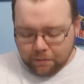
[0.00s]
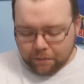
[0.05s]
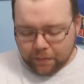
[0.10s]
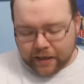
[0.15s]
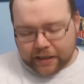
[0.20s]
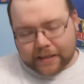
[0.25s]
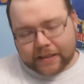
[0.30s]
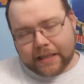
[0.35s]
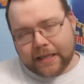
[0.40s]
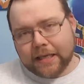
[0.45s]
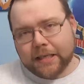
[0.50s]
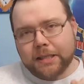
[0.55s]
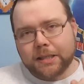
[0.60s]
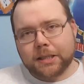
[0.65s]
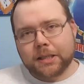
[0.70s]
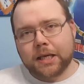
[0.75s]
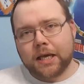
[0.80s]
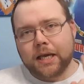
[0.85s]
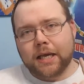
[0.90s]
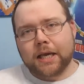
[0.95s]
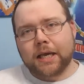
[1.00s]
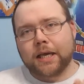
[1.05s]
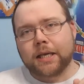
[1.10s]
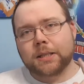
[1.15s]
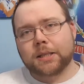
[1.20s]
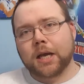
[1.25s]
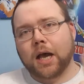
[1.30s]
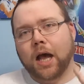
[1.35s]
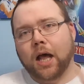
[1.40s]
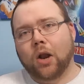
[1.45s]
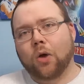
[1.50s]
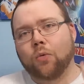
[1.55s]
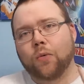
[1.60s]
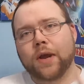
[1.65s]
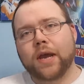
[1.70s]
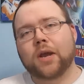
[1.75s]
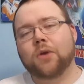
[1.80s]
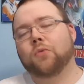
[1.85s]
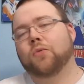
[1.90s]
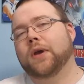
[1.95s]
But this is
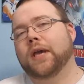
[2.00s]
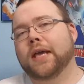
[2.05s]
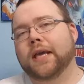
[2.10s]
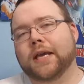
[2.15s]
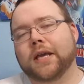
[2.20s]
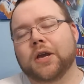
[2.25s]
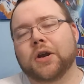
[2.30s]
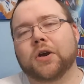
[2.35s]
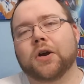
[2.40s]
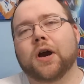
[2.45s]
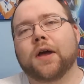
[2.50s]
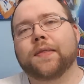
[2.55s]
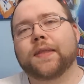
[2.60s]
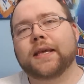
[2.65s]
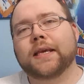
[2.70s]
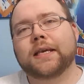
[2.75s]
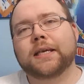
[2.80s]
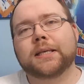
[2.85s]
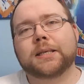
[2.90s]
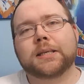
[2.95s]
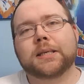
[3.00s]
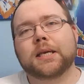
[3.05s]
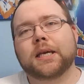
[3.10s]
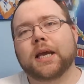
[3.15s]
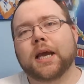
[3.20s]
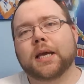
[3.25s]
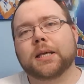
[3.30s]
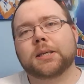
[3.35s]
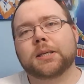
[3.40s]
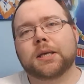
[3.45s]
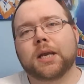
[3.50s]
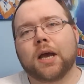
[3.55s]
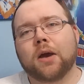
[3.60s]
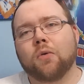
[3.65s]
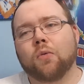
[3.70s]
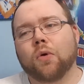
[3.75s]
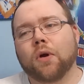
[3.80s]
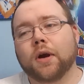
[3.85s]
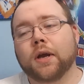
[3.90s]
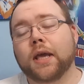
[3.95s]
Halloween week here on the ECS
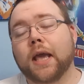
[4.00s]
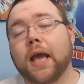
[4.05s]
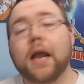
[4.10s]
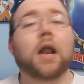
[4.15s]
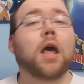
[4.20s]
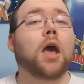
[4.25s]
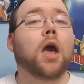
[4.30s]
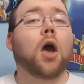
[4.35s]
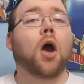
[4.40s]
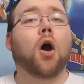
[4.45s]
Network, and